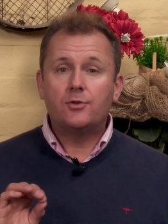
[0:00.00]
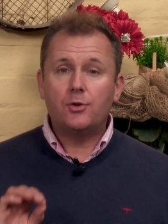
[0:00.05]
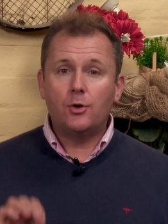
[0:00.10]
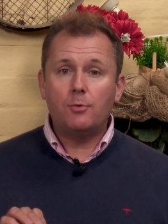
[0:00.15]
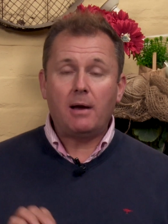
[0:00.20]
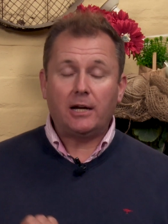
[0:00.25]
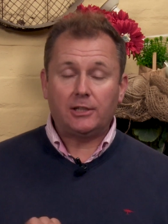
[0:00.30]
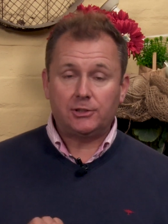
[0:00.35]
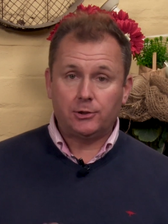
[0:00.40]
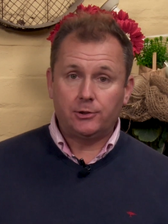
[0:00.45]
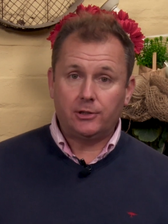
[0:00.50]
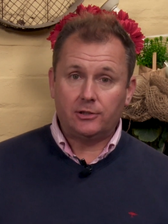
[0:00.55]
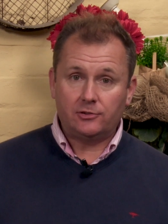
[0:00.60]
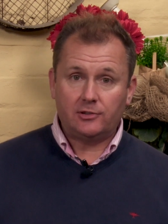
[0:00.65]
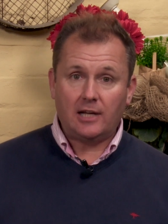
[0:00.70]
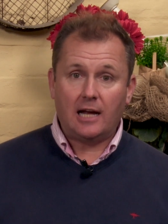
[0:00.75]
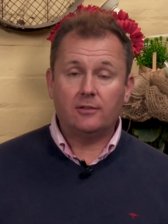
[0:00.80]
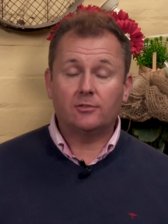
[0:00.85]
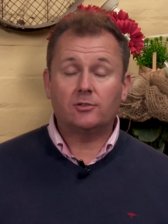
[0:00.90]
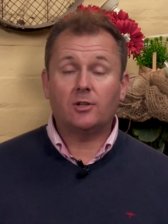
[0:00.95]
do make sure you
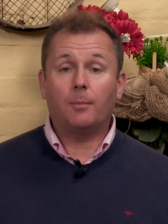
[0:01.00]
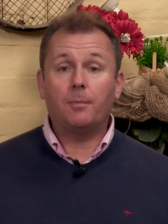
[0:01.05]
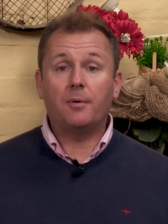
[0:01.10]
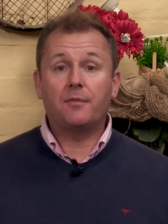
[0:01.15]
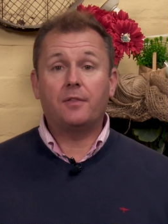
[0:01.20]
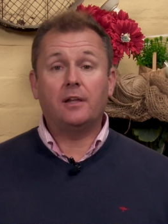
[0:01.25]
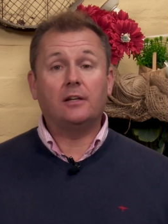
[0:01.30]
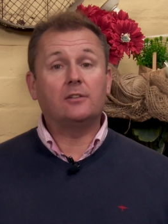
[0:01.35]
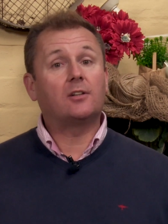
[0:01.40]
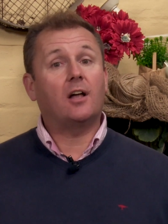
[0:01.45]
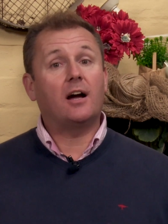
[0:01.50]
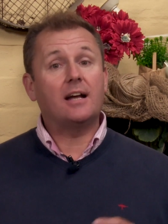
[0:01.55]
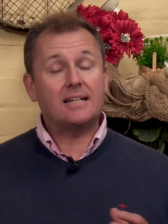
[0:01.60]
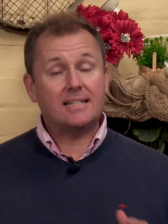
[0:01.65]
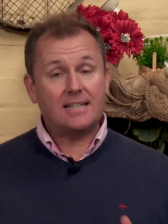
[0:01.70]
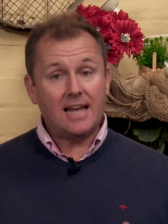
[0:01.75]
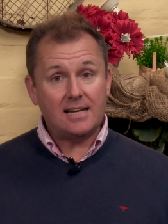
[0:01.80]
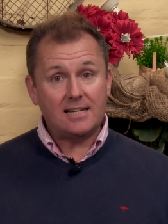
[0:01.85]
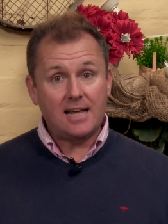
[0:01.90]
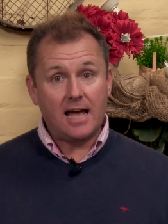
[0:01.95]
stay on top of things
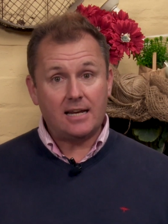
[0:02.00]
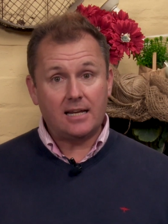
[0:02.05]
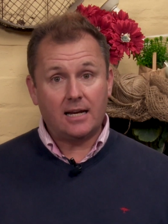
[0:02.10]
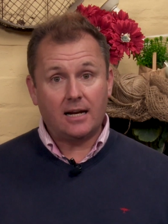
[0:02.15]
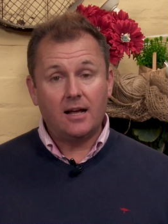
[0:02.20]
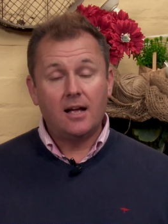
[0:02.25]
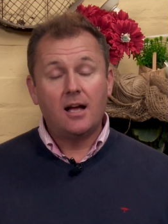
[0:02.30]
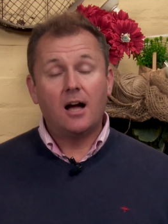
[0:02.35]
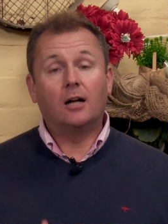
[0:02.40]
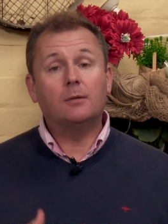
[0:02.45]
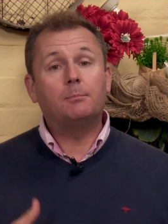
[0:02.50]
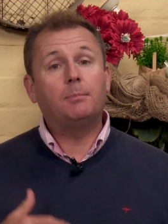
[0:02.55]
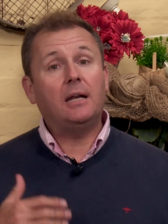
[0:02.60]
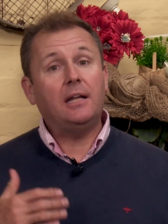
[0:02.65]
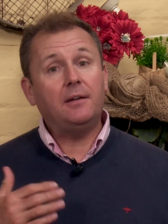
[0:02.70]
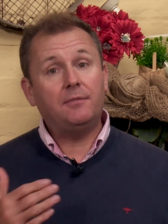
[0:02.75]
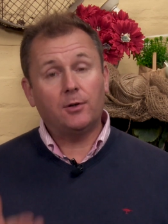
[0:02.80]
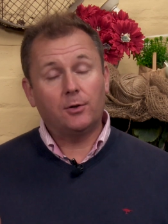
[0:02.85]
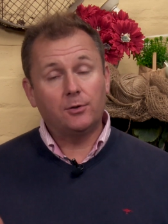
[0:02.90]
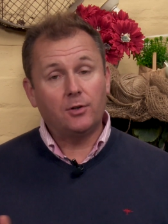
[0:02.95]
like deadheading and,
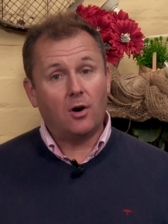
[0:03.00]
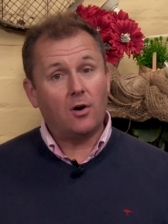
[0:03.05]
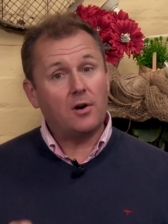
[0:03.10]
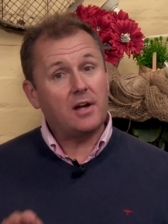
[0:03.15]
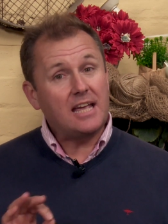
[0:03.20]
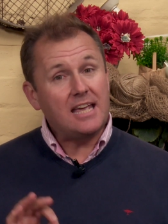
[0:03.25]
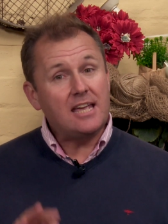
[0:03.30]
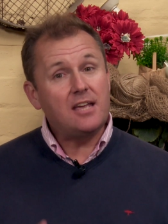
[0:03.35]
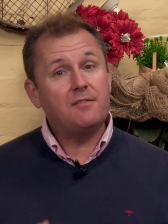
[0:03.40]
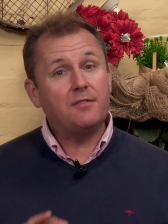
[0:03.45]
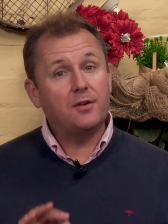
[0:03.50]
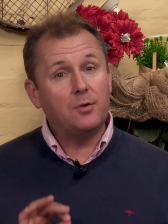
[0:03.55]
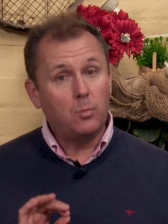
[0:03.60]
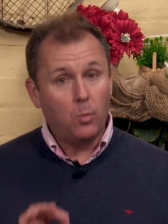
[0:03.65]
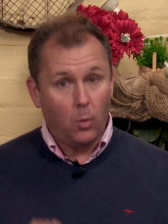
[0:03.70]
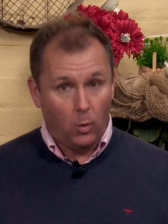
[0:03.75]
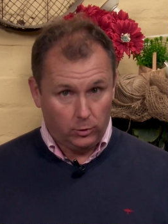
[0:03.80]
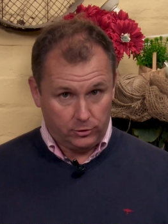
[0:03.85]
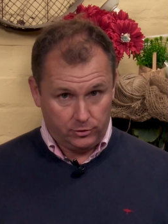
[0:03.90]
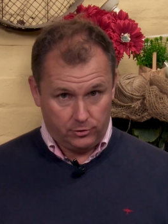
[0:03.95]
believe it or not, even
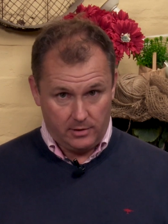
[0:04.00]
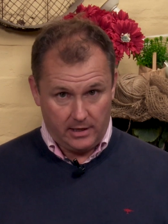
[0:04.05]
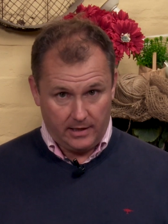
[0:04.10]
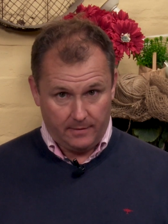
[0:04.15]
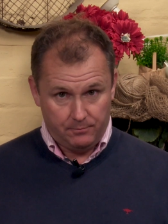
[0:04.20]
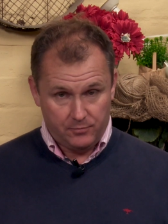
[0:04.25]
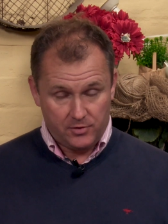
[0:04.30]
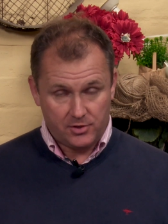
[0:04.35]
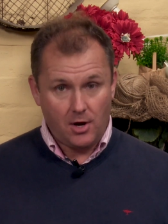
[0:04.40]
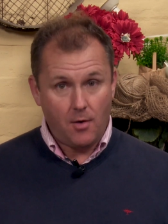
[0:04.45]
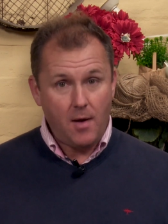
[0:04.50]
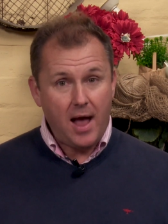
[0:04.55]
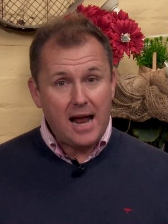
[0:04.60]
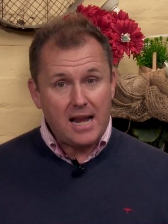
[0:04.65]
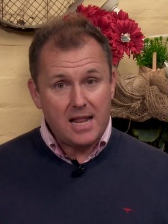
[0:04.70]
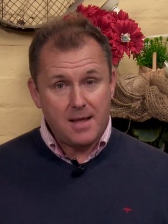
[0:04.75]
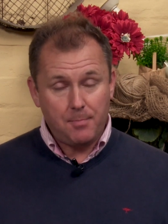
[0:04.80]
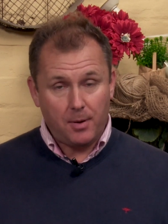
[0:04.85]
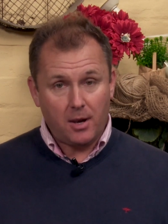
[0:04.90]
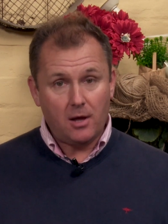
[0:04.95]
watering. So
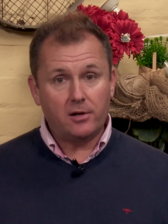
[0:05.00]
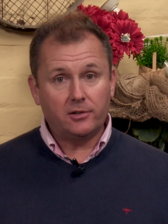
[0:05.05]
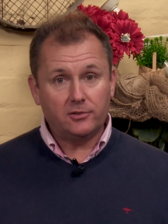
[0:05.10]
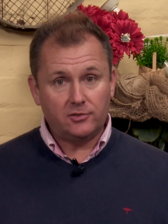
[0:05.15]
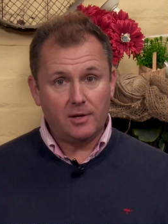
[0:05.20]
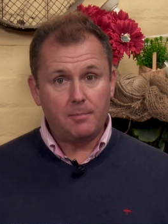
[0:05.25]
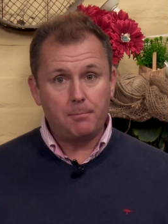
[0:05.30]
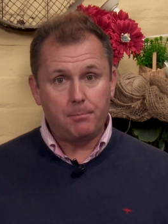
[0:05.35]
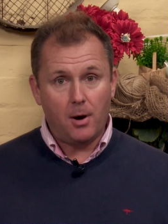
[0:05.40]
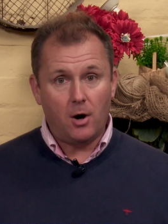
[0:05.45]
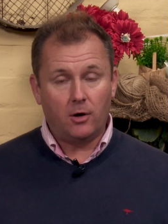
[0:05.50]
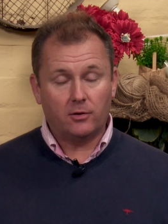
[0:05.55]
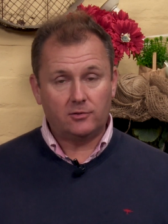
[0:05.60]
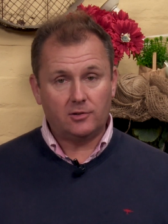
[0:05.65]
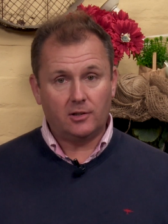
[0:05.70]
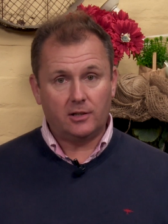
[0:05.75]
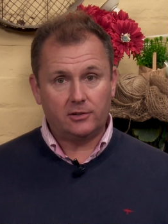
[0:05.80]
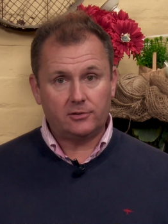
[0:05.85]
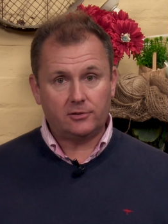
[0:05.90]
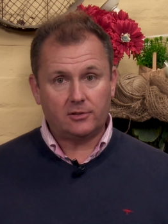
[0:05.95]
any plants in pots
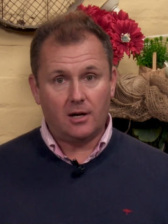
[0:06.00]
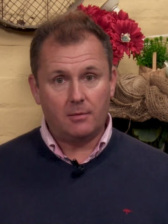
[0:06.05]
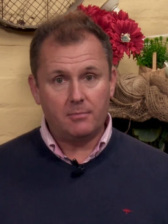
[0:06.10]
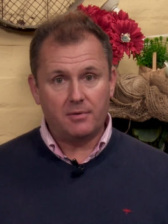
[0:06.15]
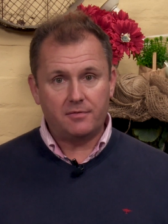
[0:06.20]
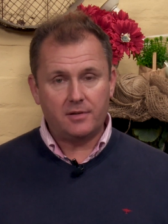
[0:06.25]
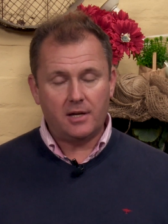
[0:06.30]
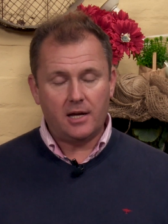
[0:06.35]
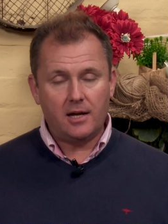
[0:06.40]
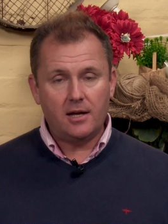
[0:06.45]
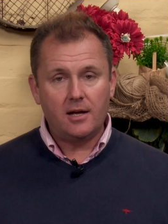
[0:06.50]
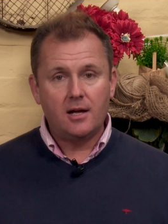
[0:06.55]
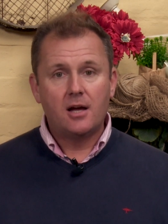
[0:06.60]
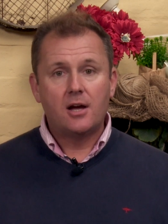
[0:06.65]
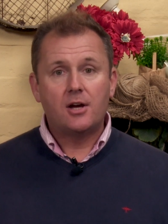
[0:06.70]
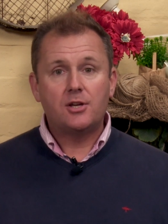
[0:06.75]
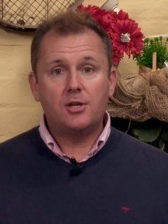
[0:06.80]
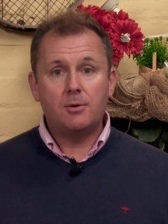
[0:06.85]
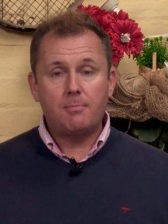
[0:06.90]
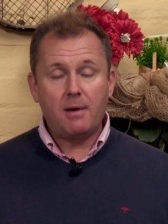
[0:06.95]
at this time of year,
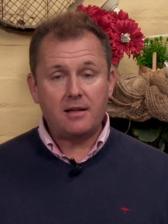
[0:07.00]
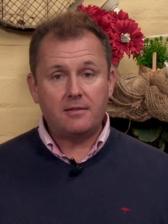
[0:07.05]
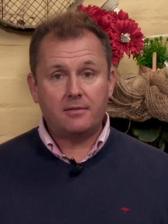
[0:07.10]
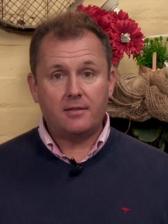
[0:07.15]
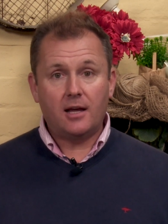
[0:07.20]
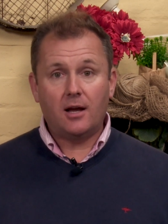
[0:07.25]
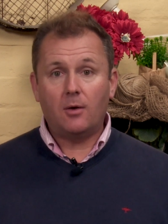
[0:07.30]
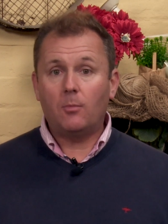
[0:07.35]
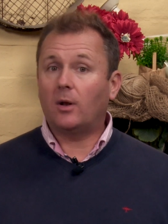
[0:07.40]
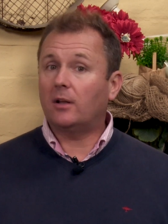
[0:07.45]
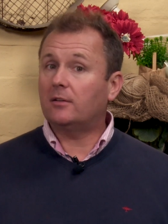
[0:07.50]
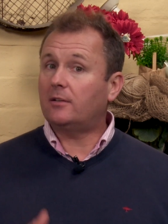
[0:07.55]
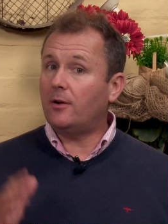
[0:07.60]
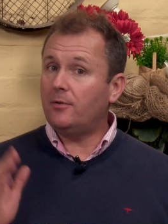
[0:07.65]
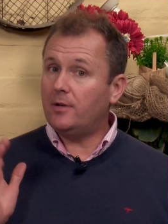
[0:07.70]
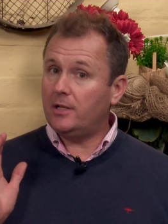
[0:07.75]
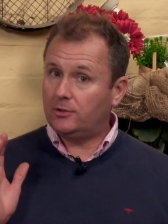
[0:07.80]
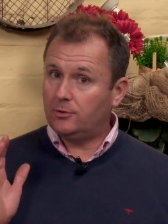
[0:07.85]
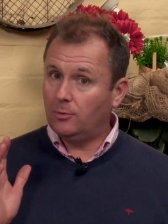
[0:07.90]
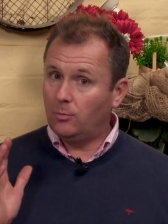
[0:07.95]
you may think, well, I
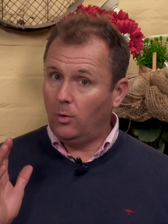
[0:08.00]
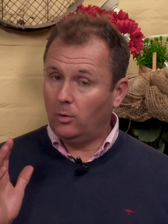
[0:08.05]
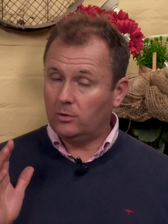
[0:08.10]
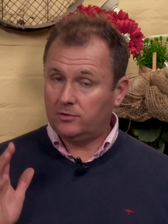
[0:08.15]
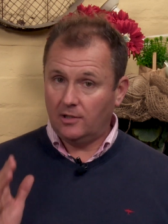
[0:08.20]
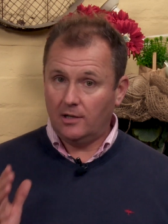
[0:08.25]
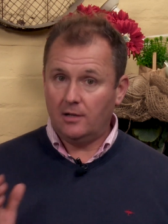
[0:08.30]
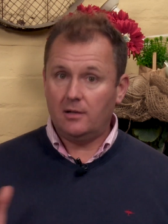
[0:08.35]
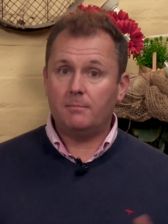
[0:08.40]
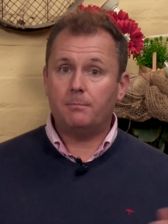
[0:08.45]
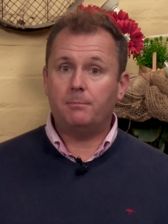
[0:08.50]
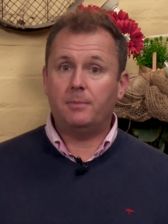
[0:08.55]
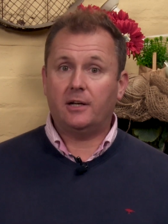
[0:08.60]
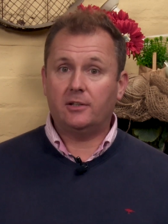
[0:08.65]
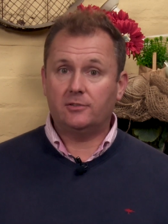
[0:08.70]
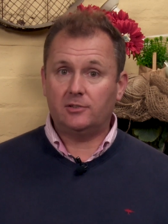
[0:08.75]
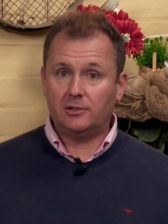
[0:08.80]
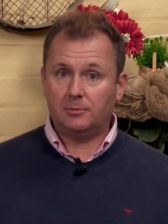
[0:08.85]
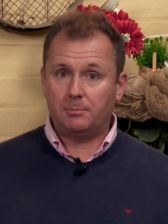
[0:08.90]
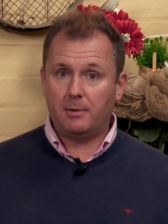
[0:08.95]
don't need to water
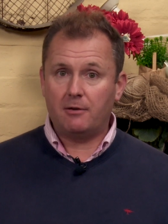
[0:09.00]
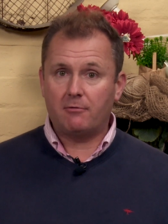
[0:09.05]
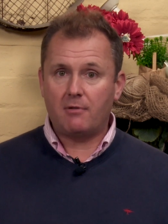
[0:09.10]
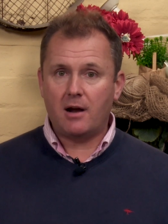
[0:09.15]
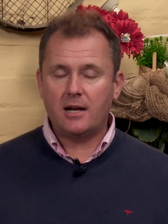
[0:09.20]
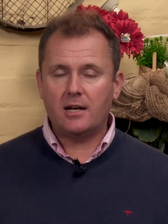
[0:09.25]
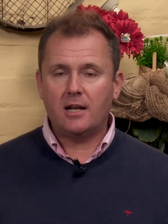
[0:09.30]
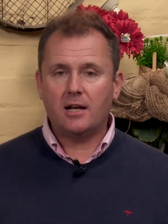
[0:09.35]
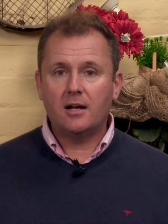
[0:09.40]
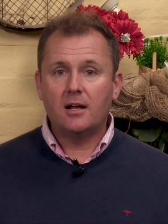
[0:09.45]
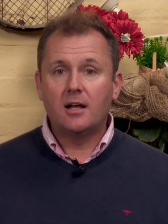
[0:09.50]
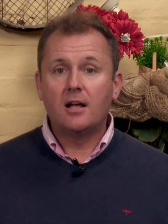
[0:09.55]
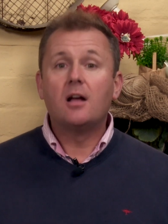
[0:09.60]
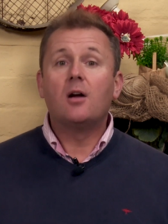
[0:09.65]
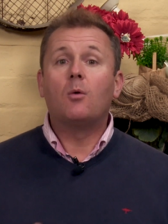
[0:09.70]
because it's been raining.